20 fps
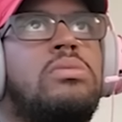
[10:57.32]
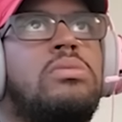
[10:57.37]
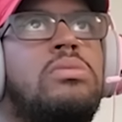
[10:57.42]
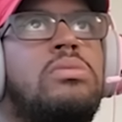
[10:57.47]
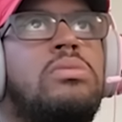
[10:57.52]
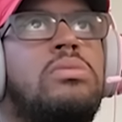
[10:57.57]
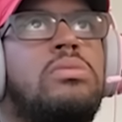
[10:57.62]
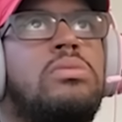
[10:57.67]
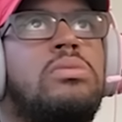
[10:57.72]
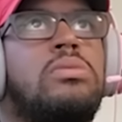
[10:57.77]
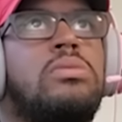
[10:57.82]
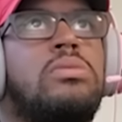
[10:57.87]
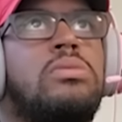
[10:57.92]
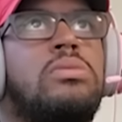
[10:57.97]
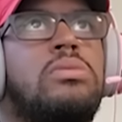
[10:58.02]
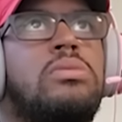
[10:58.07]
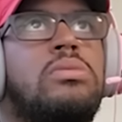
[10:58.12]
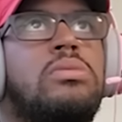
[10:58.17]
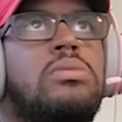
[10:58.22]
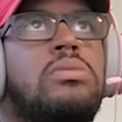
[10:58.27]

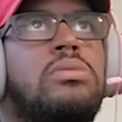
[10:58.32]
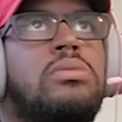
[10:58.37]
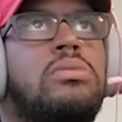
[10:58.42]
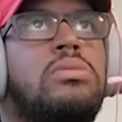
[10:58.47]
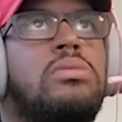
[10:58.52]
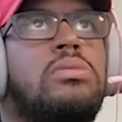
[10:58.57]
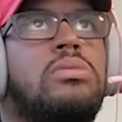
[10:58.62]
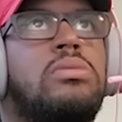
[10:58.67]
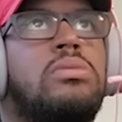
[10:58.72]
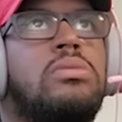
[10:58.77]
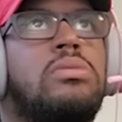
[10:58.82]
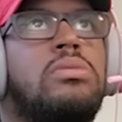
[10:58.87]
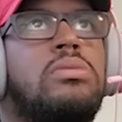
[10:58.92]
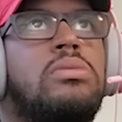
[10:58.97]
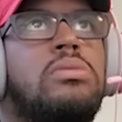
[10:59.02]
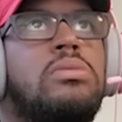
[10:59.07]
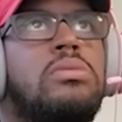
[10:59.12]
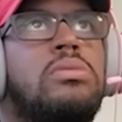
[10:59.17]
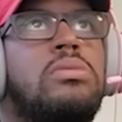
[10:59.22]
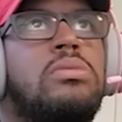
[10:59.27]

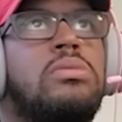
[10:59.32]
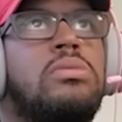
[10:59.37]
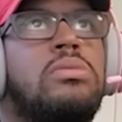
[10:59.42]
The person shown says nothing.